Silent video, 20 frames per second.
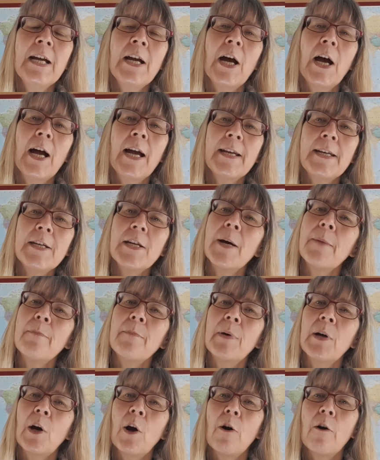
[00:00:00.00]
a
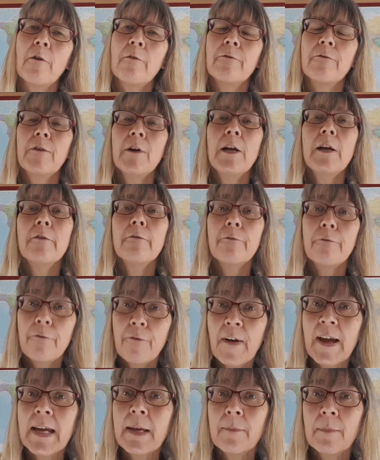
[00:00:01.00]
number of
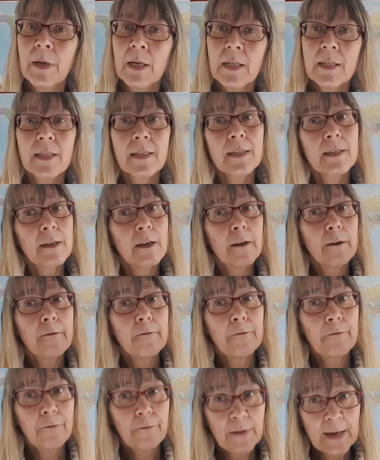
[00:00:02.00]
famous
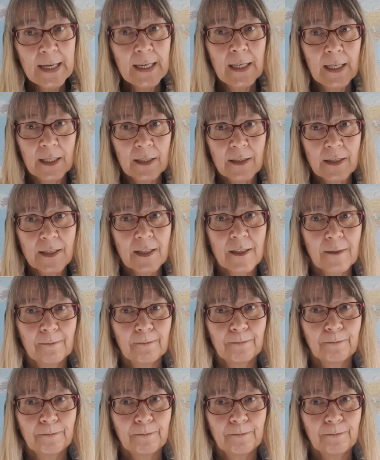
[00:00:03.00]
failures.